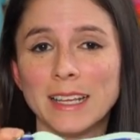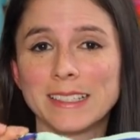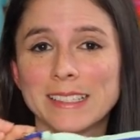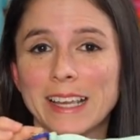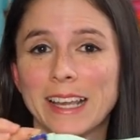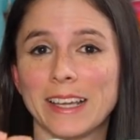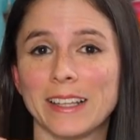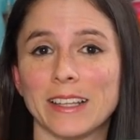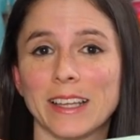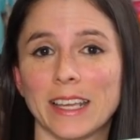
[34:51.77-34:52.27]

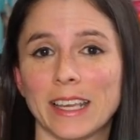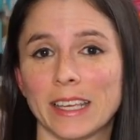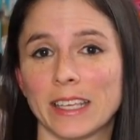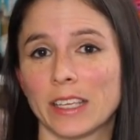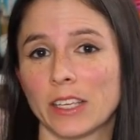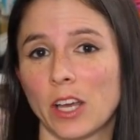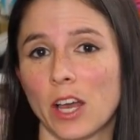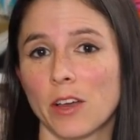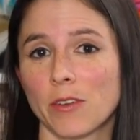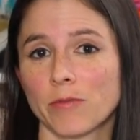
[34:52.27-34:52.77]
tail
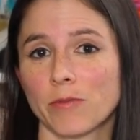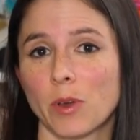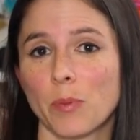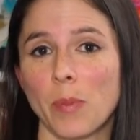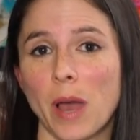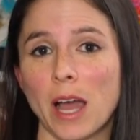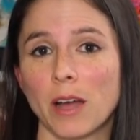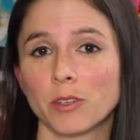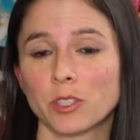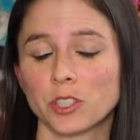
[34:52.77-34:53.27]
hanging off a
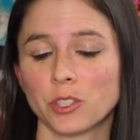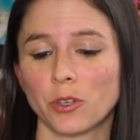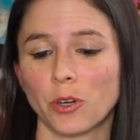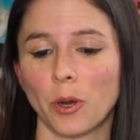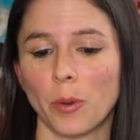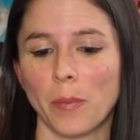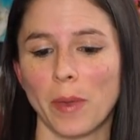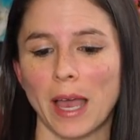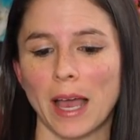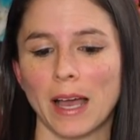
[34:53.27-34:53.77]
pouch
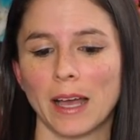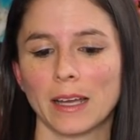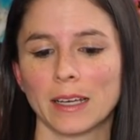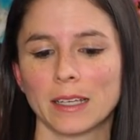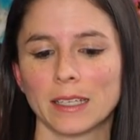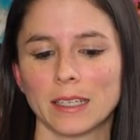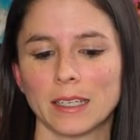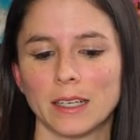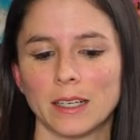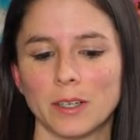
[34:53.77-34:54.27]
or a
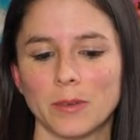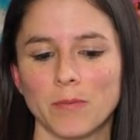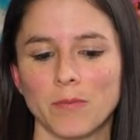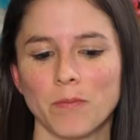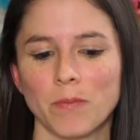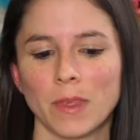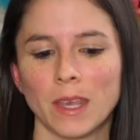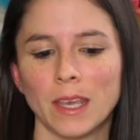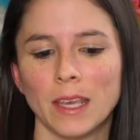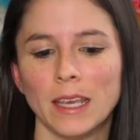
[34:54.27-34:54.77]
bag,
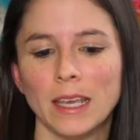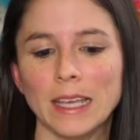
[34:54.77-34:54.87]
um,